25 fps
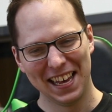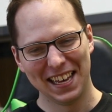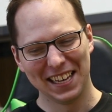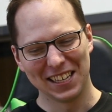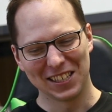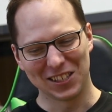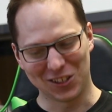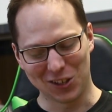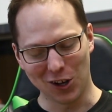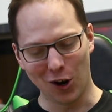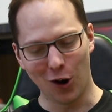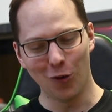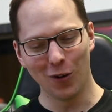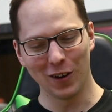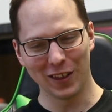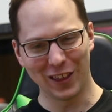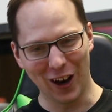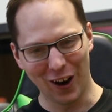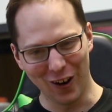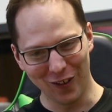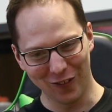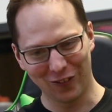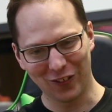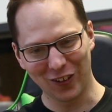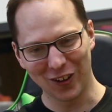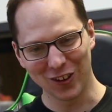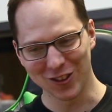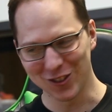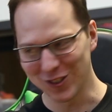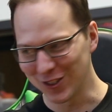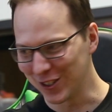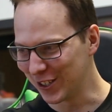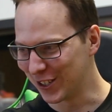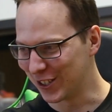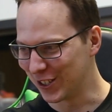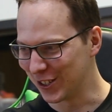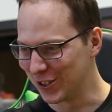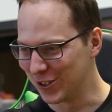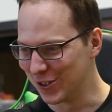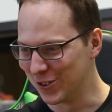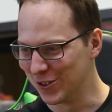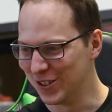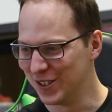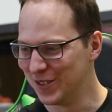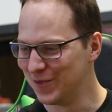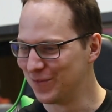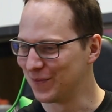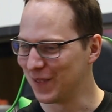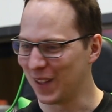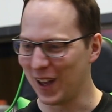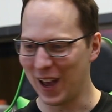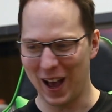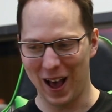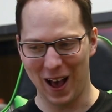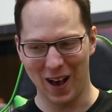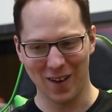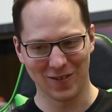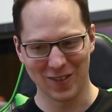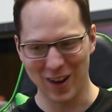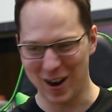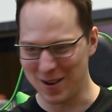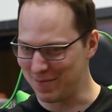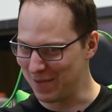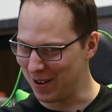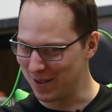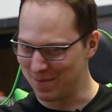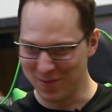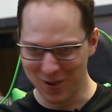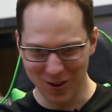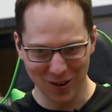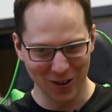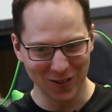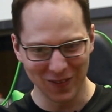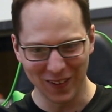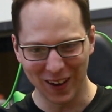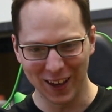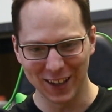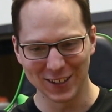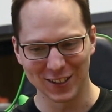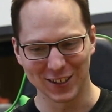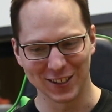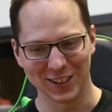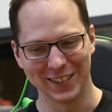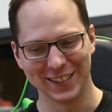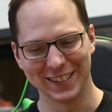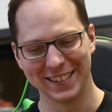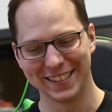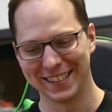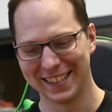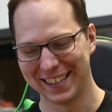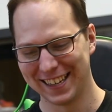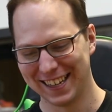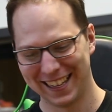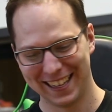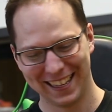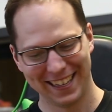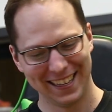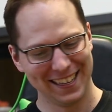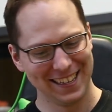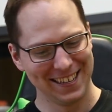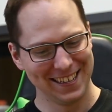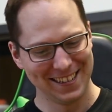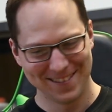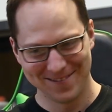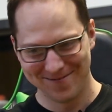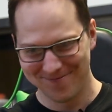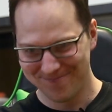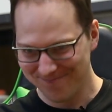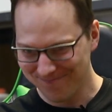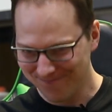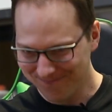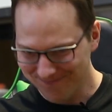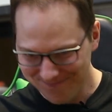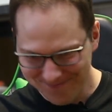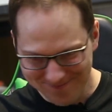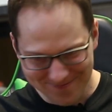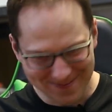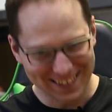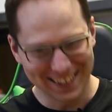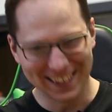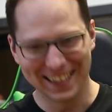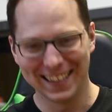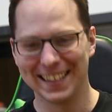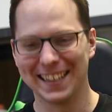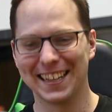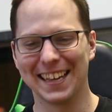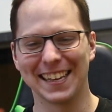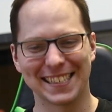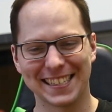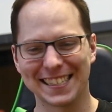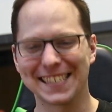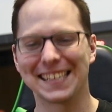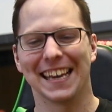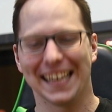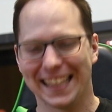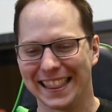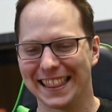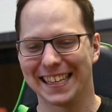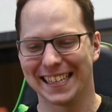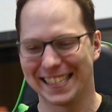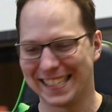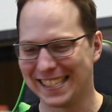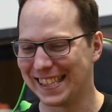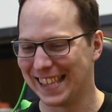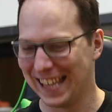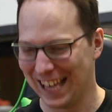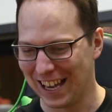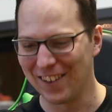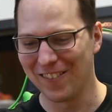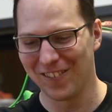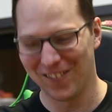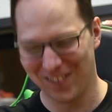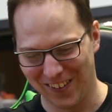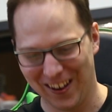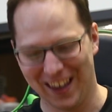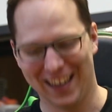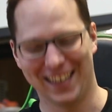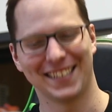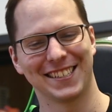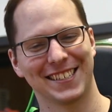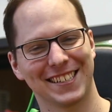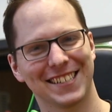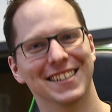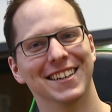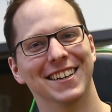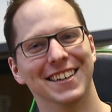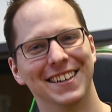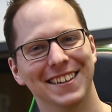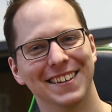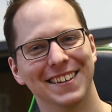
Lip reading: So without further ado, I've got my motivation. Let's get this thing fixed.